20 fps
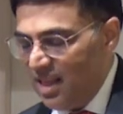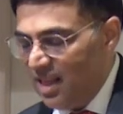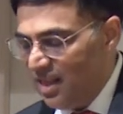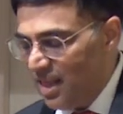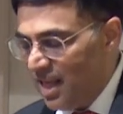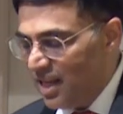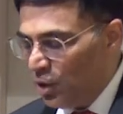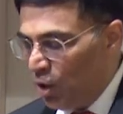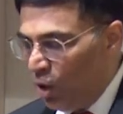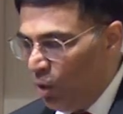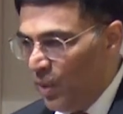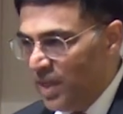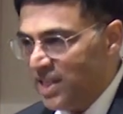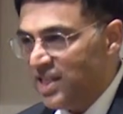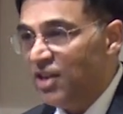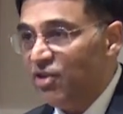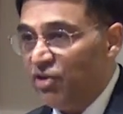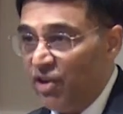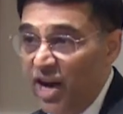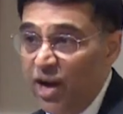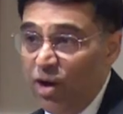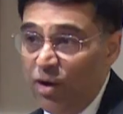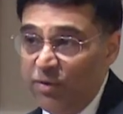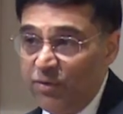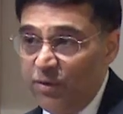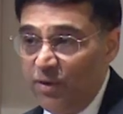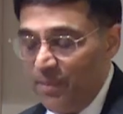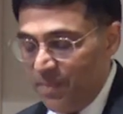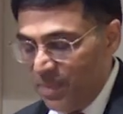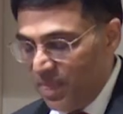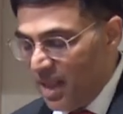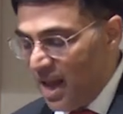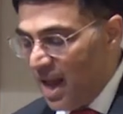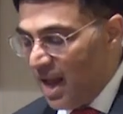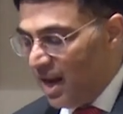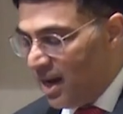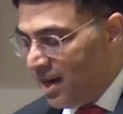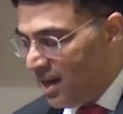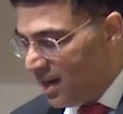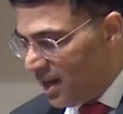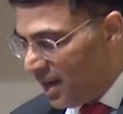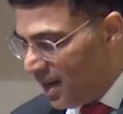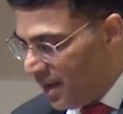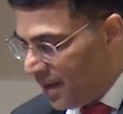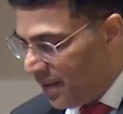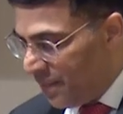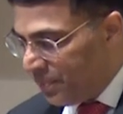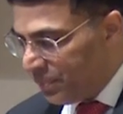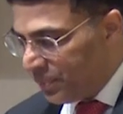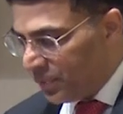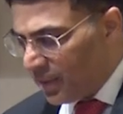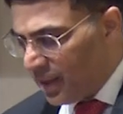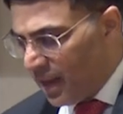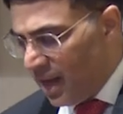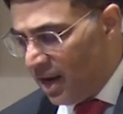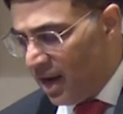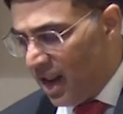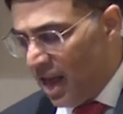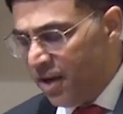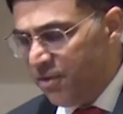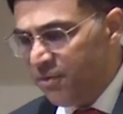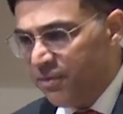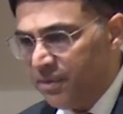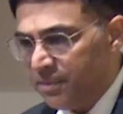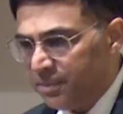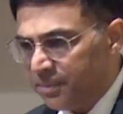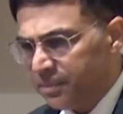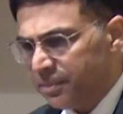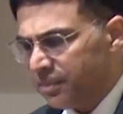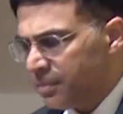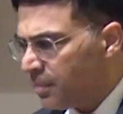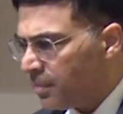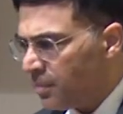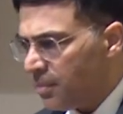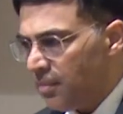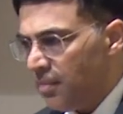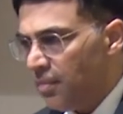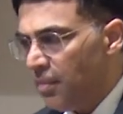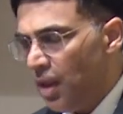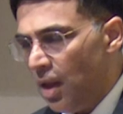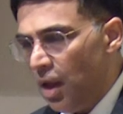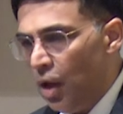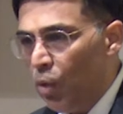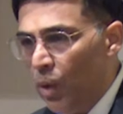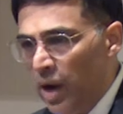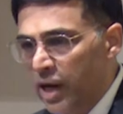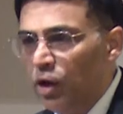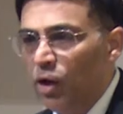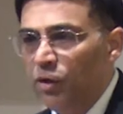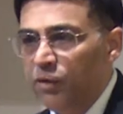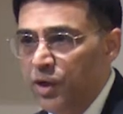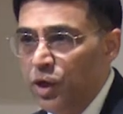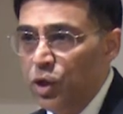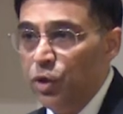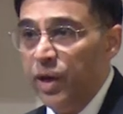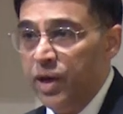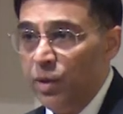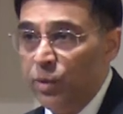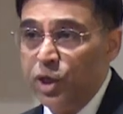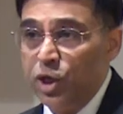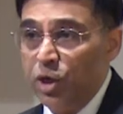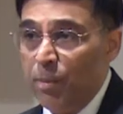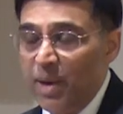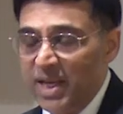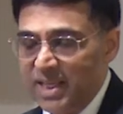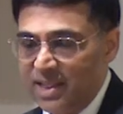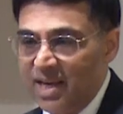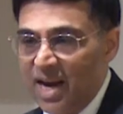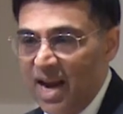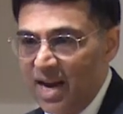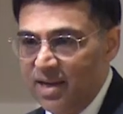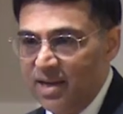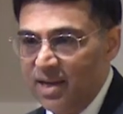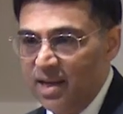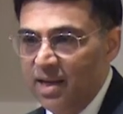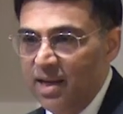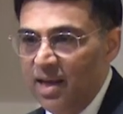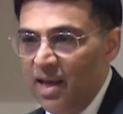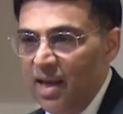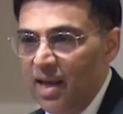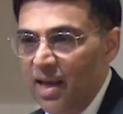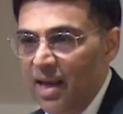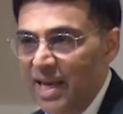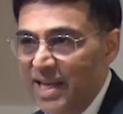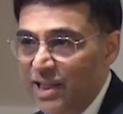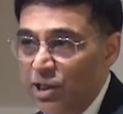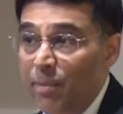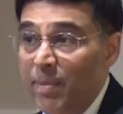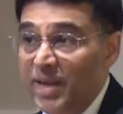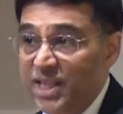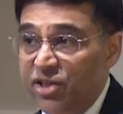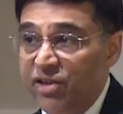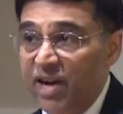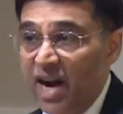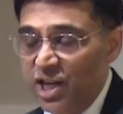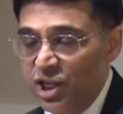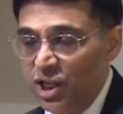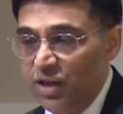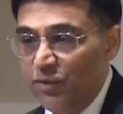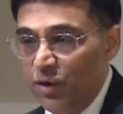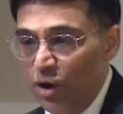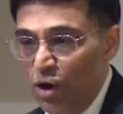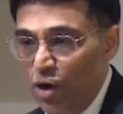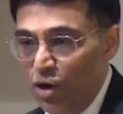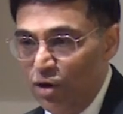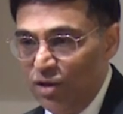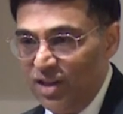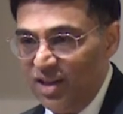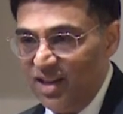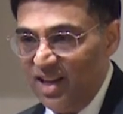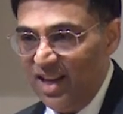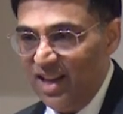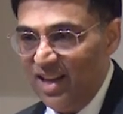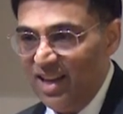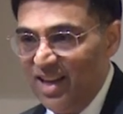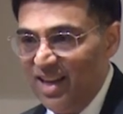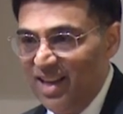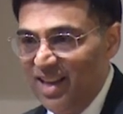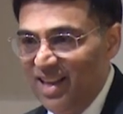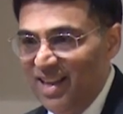There's always a trade-off. And in life, quite often doing what you're best at is your best strategy for a lot of the day.